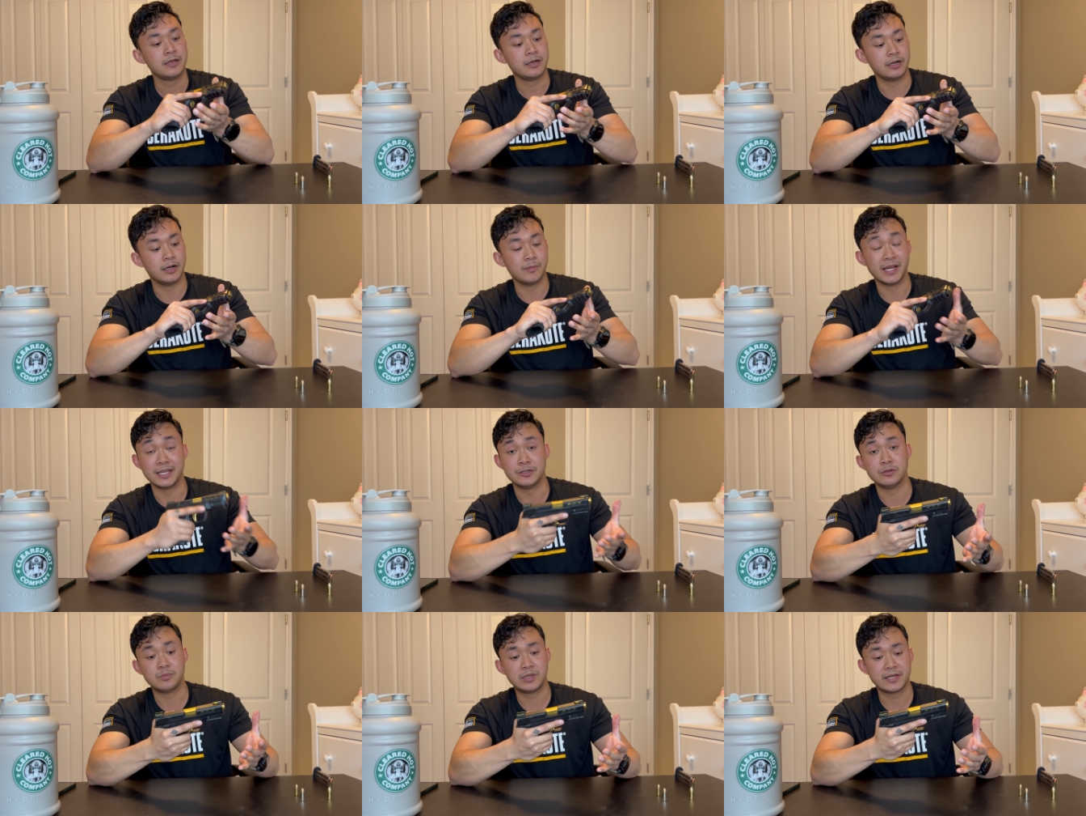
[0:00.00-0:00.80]
I
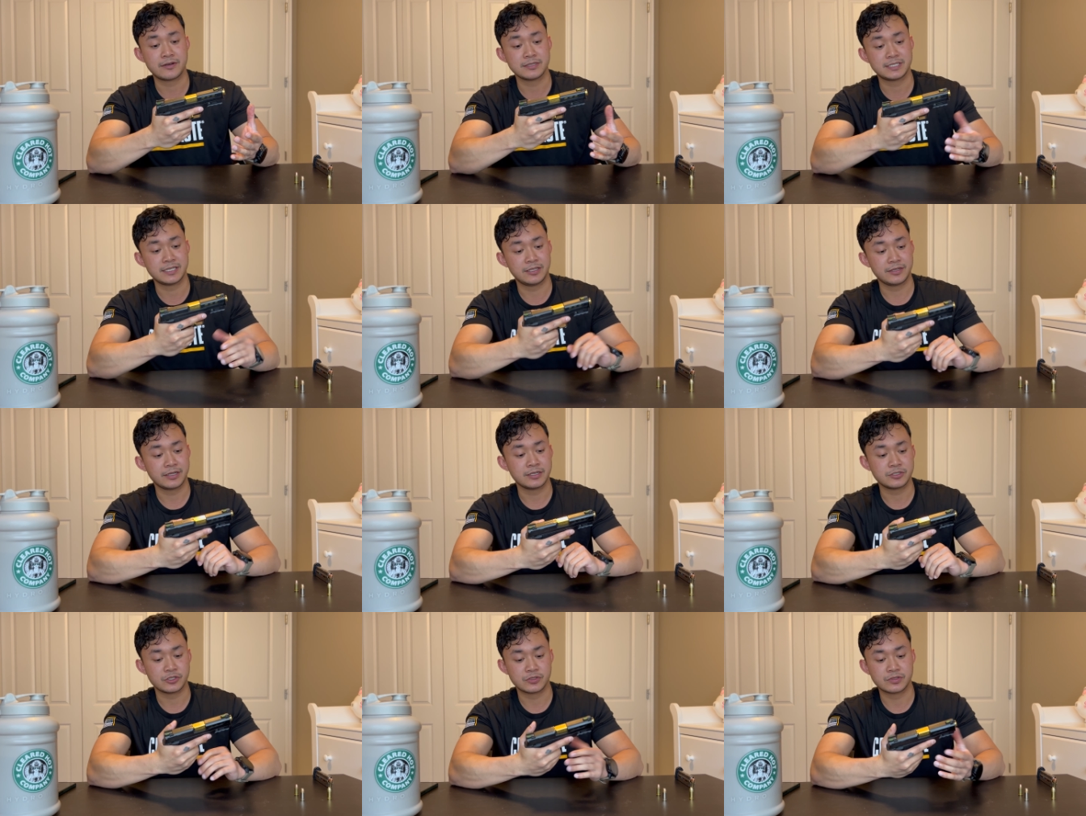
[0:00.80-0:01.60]
do plan on selling
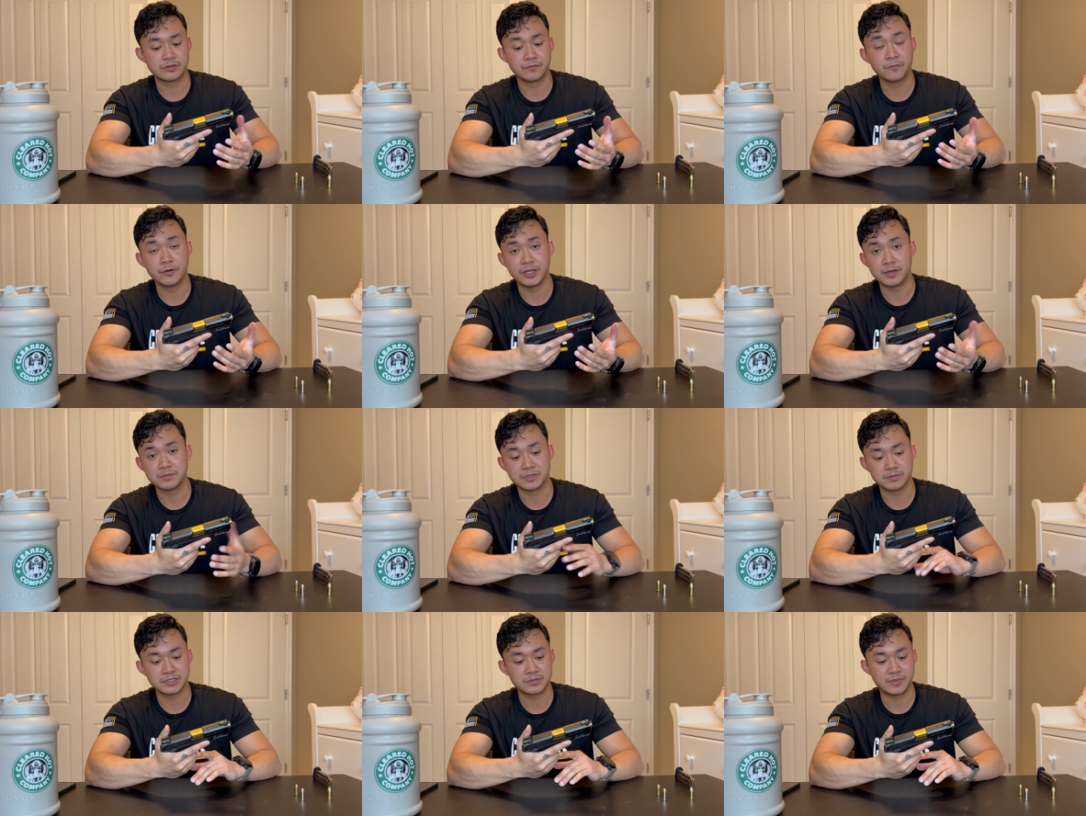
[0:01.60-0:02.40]
it just to free up
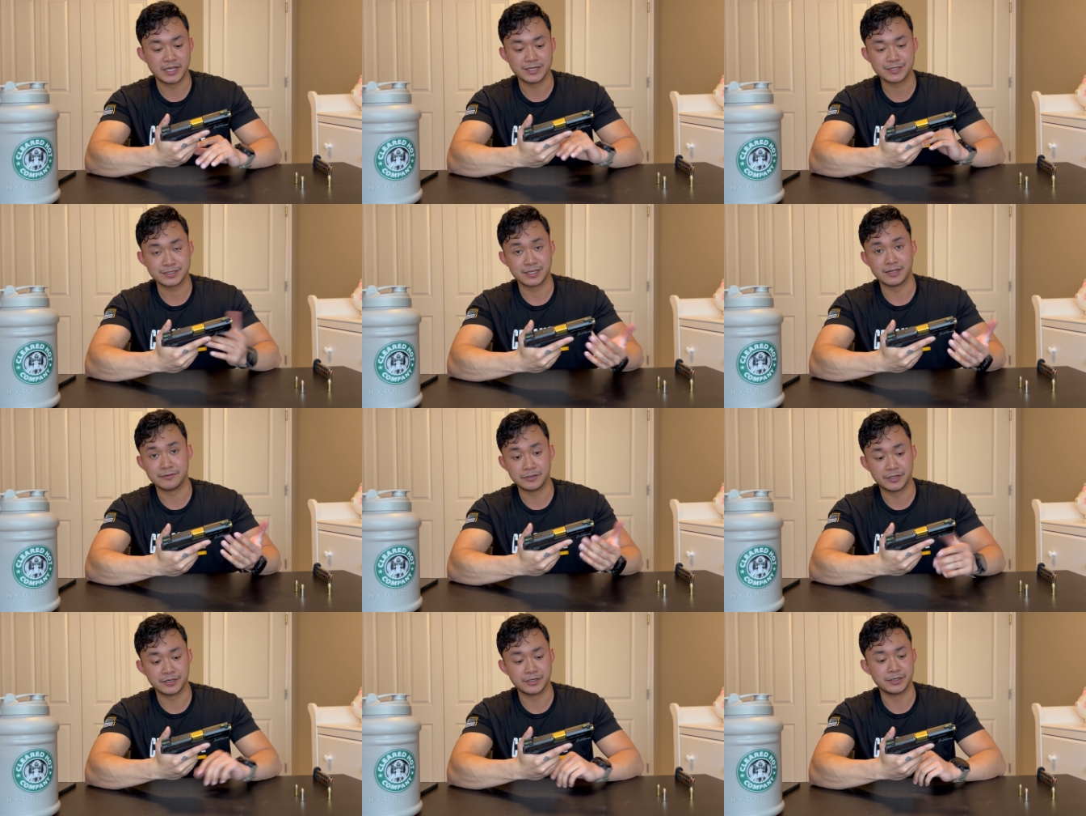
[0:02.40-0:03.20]
some space because I have a
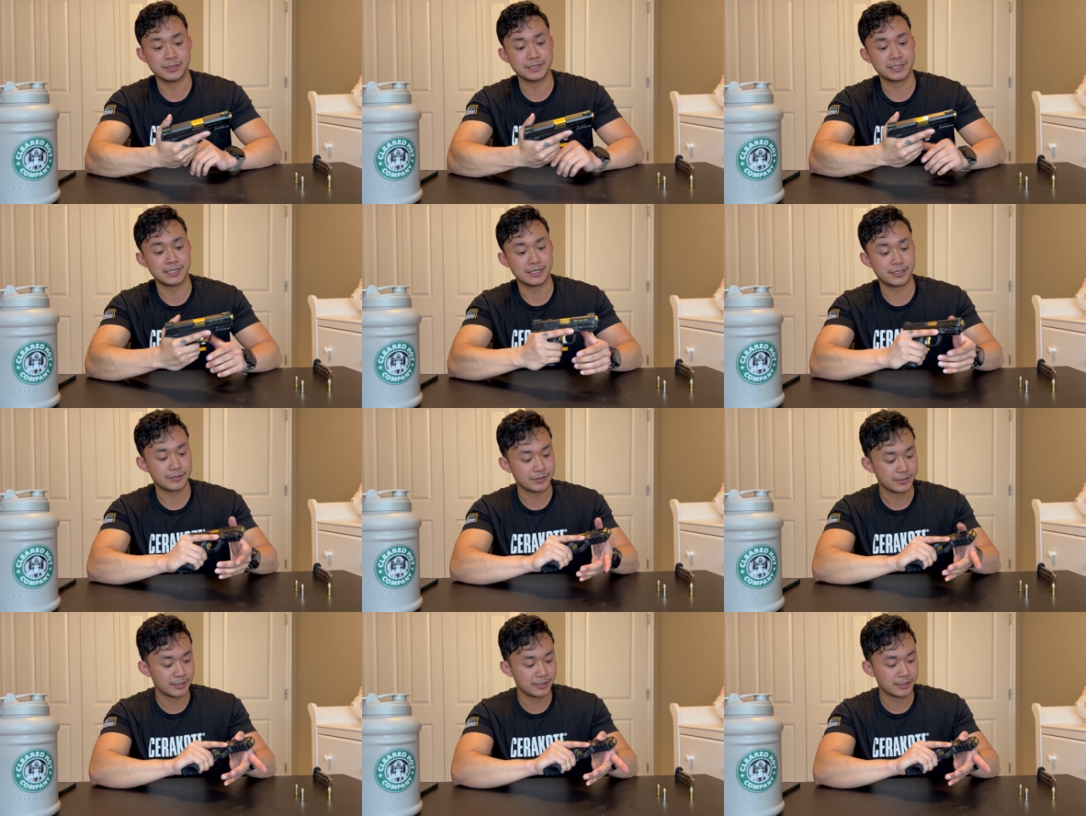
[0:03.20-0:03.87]
lot of guns now.